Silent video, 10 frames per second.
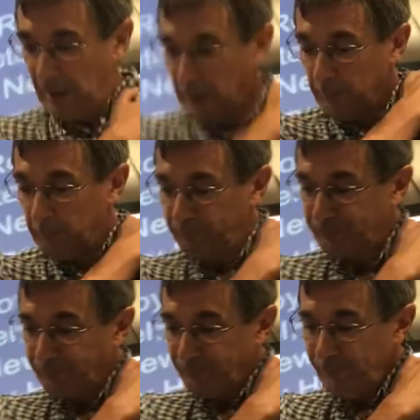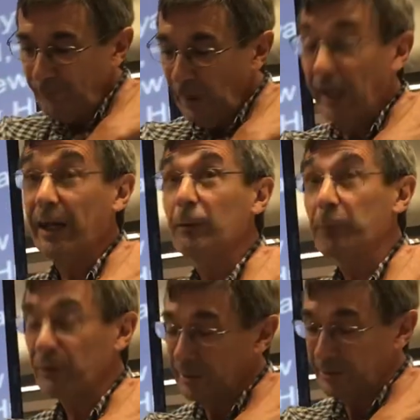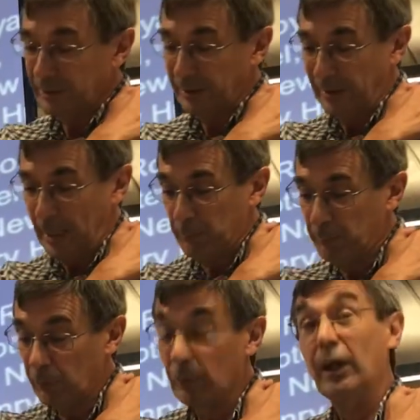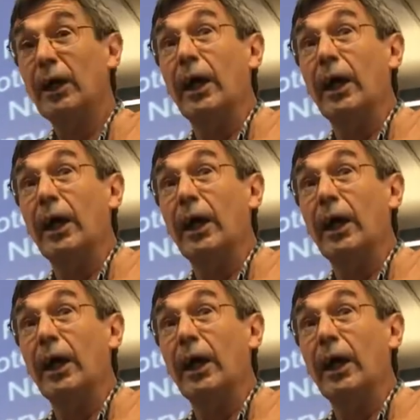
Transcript: And a potentially adaptable